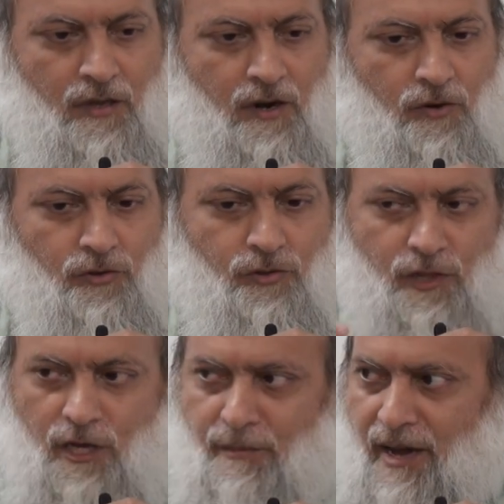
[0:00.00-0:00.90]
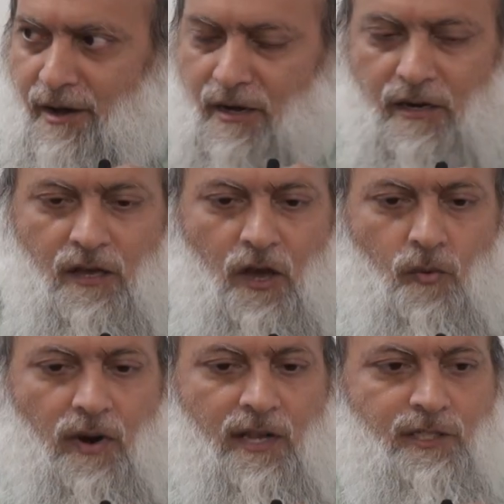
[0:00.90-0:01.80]
you know, you think about it.
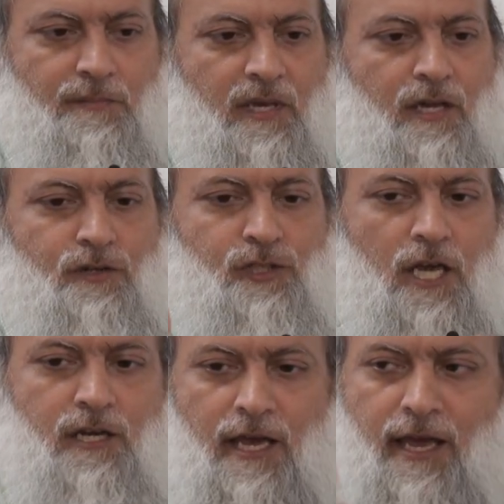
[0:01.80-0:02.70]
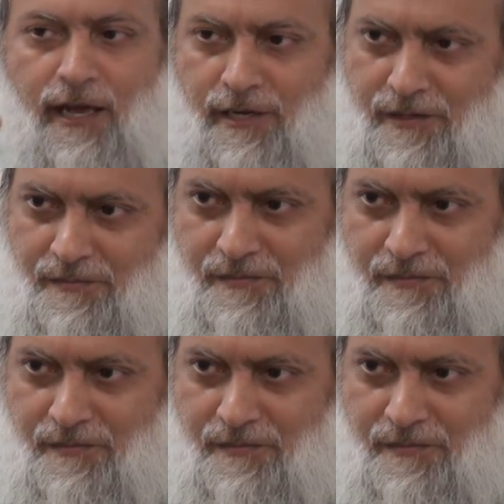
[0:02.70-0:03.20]
What does it mean to shake a hand?